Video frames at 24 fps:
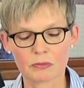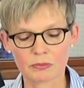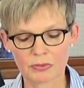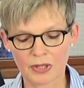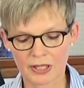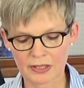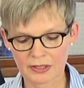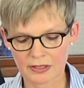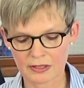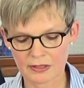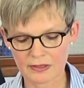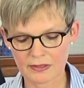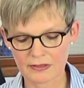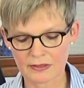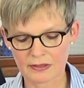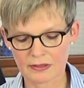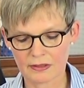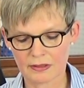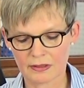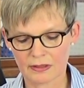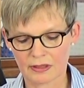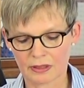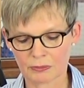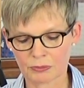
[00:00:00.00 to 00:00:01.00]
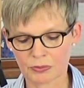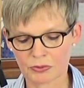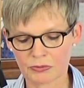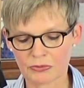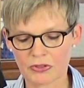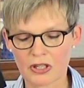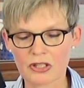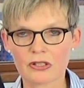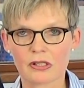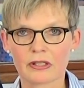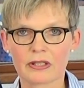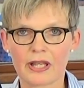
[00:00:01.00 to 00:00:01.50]
practice and
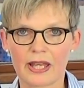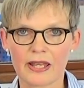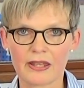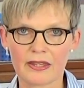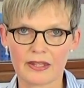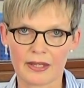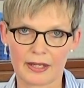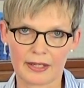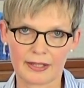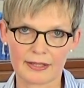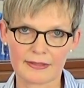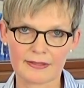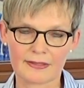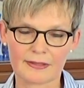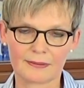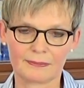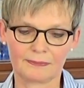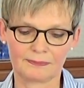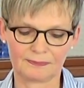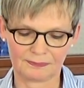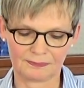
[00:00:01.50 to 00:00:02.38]
professional ethics.